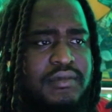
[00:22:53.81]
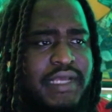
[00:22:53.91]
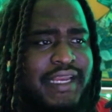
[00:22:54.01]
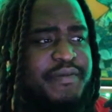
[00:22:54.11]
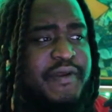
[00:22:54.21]

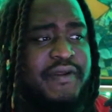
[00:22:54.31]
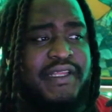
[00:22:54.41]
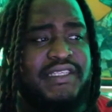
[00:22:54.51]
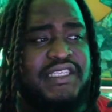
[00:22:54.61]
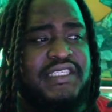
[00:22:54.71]
and has been
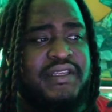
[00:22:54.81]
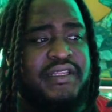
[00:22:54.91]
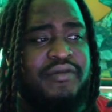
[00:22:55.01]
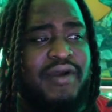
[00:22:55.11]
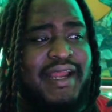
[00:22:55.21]

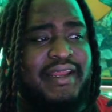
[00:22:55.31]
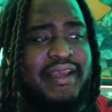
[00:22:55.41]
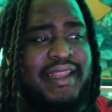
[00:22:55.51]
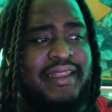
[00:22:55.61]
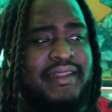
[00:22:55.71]
consistently
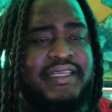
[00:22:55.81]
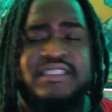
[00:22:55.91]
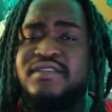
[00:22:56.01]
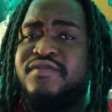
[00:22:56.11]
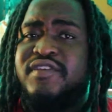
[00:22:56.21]
writing at
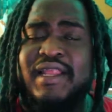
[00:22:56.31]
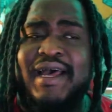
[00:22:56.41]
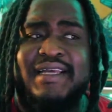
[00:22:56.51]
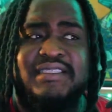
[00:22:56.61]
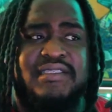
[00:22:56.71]
least for the
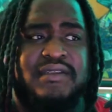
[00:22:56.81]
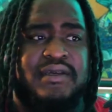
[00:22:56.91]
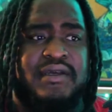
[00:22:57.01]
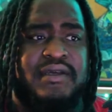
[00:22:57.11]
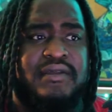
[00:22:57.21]
last
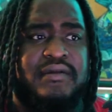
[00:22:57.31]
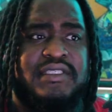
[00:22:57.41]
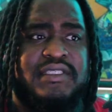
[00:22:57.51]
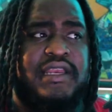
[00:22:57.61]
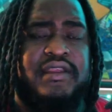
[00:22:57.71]

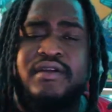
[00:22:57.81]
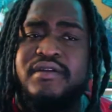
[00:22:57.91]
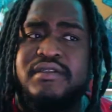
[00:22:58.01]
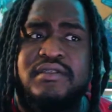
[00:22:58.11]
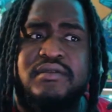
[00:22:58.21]
10
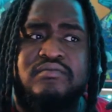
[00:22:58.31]
years.